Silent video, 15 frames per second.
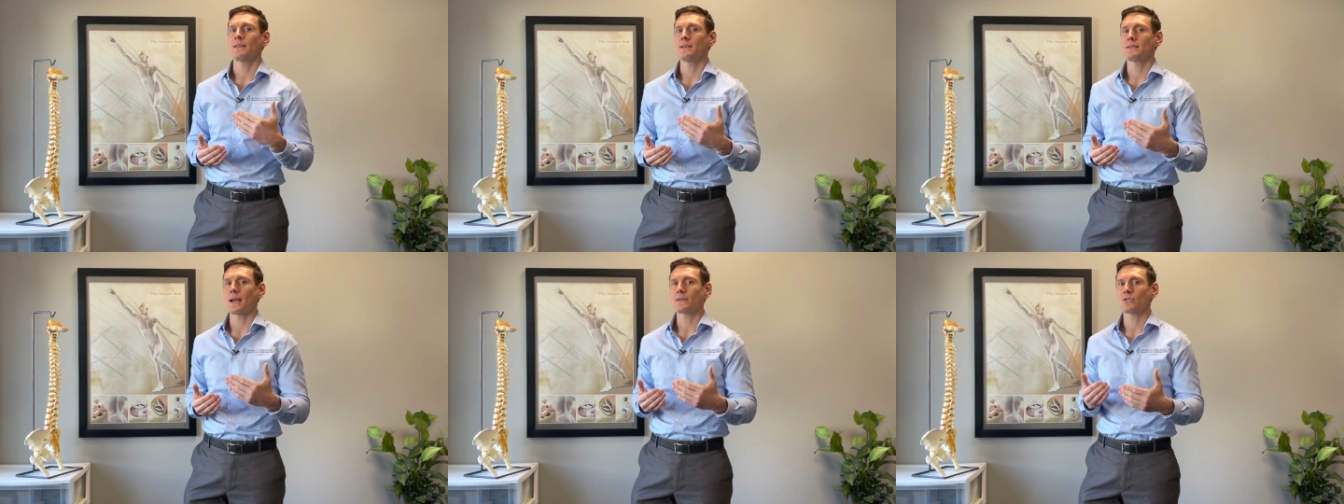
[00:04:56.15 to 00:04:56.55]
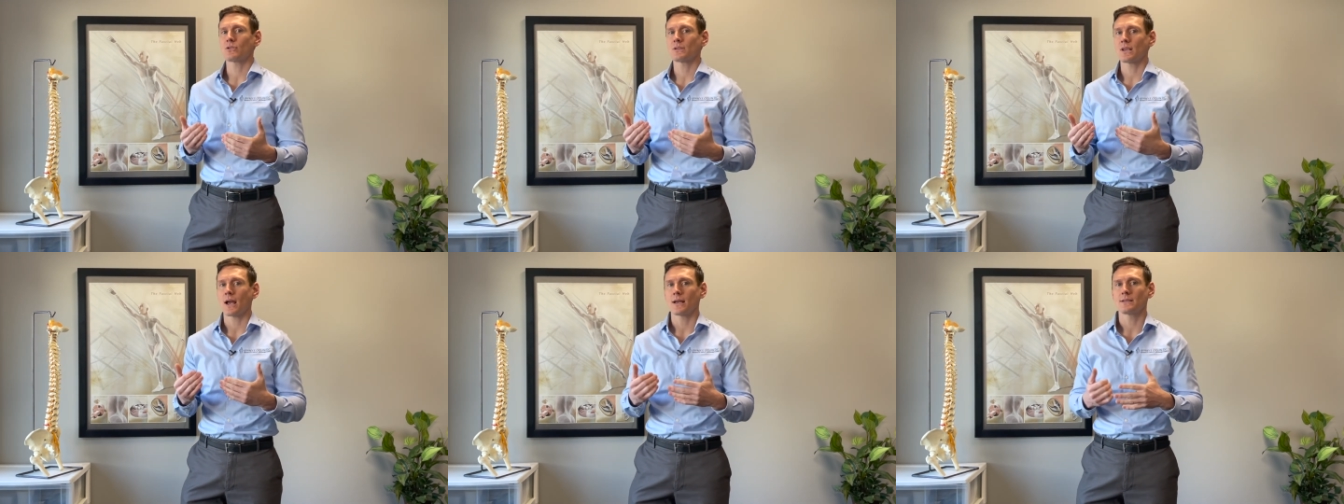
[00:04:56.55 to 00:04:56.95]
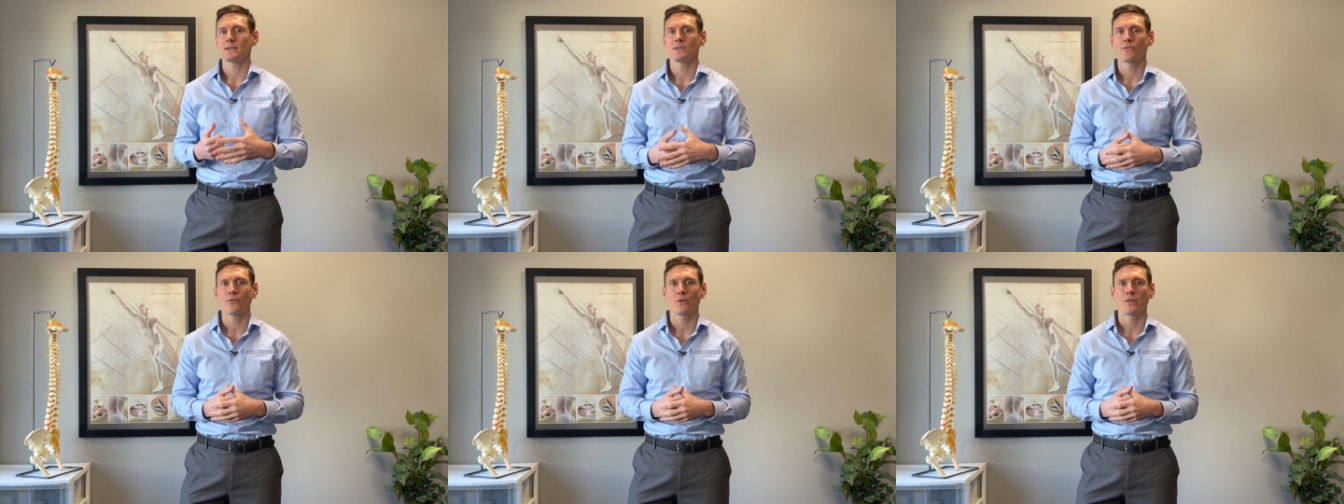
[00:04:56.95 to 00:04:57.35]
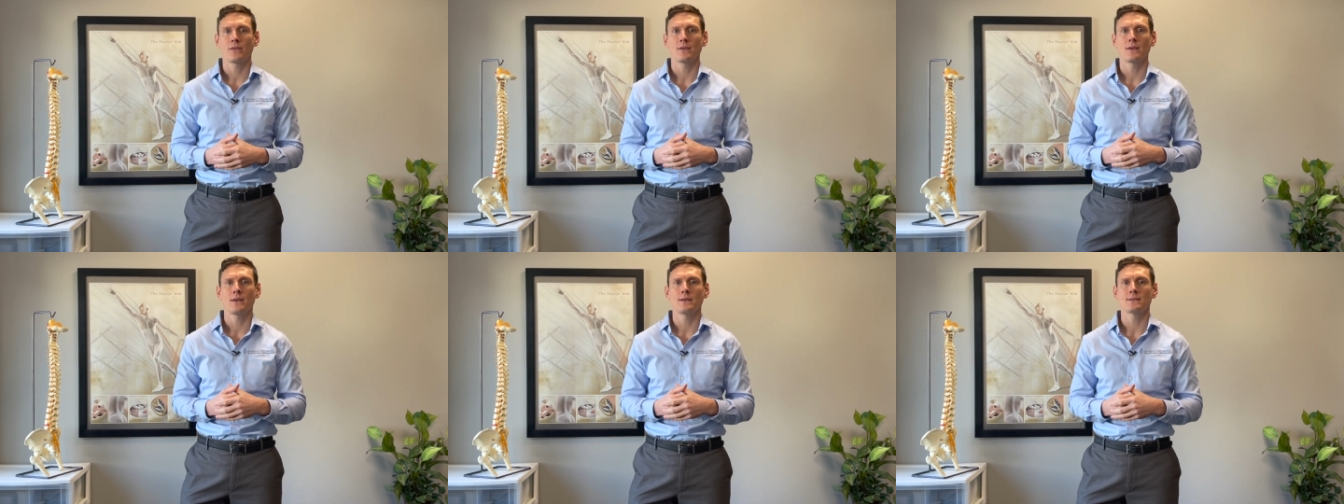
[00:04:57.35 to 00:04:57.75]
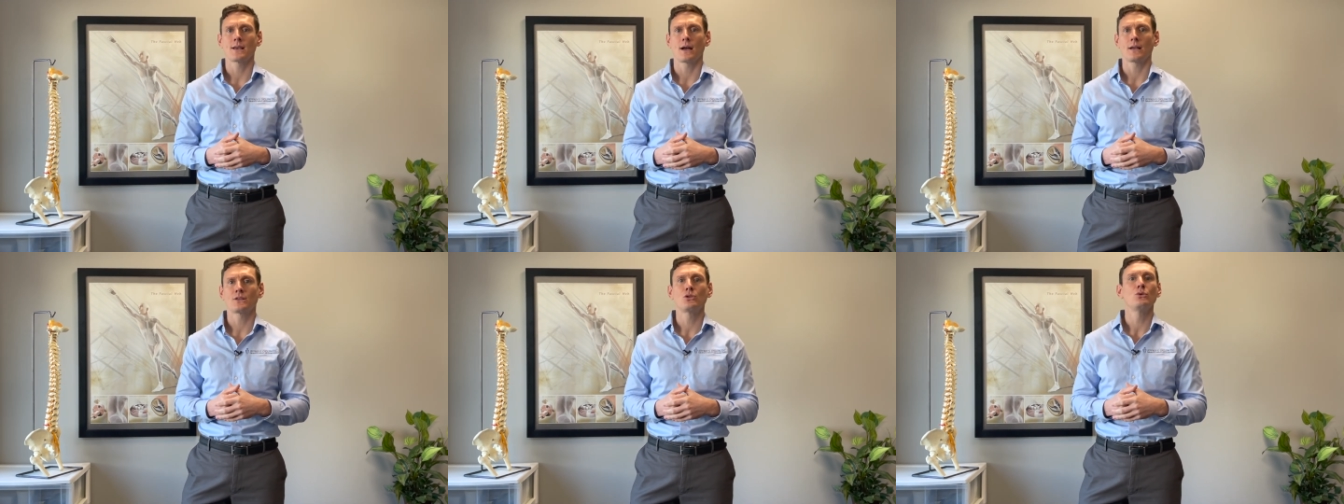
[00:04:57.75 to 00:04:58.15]
these exercises for these
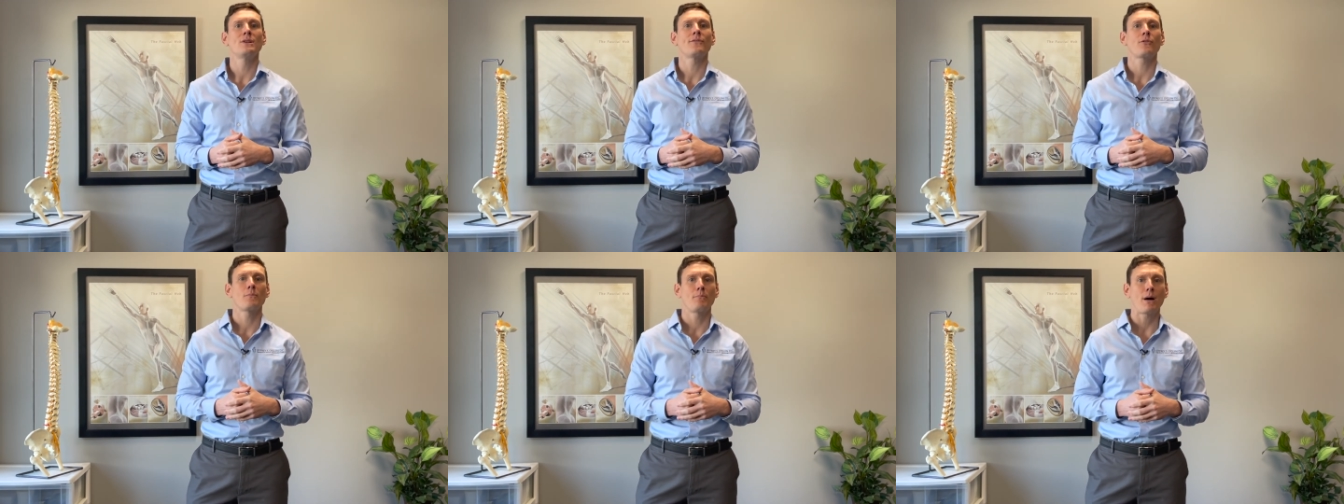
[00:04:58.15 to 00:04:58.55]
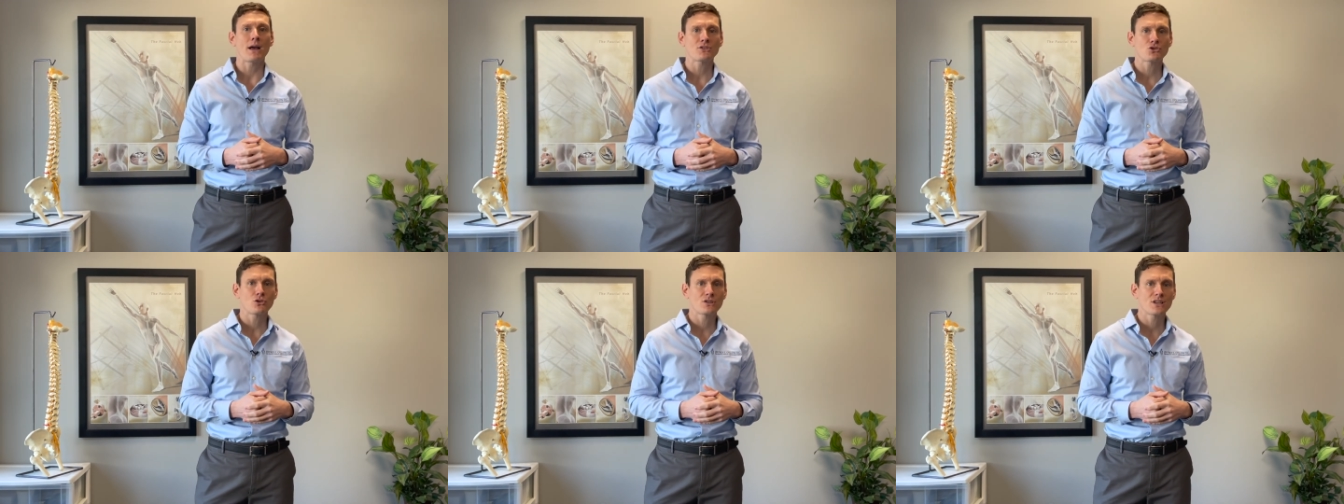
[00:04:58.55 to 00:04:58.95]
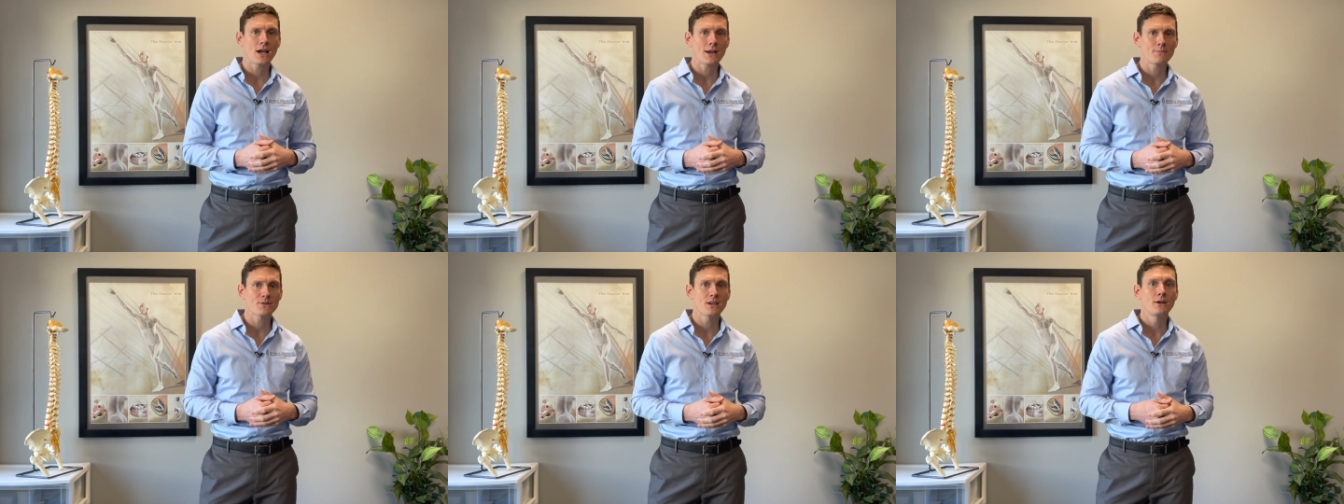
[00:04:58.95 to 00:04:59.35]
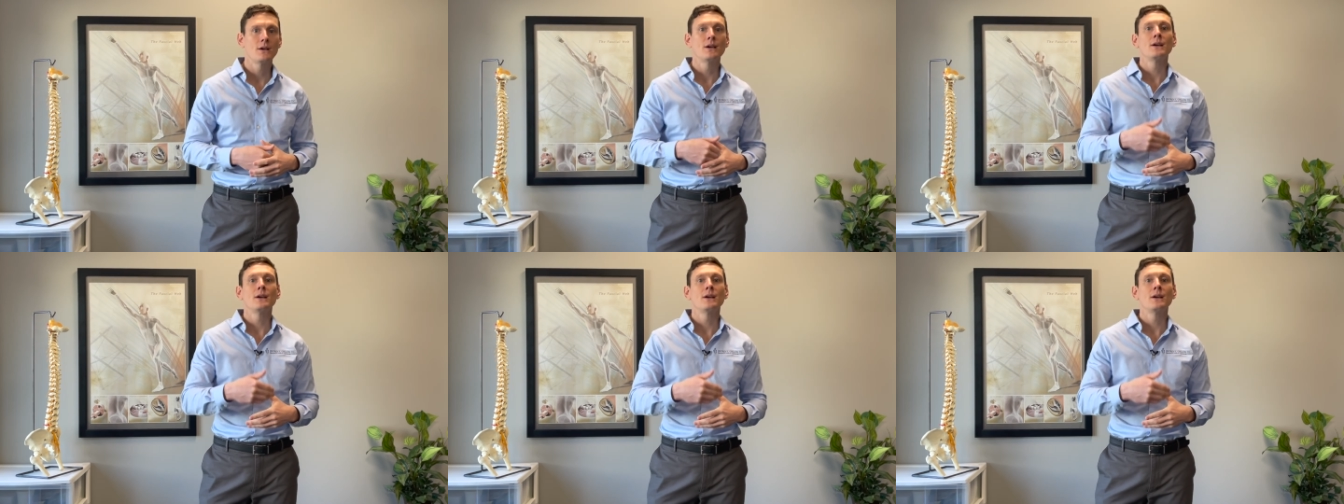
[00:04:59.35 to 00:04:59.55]
uh, two different posture types,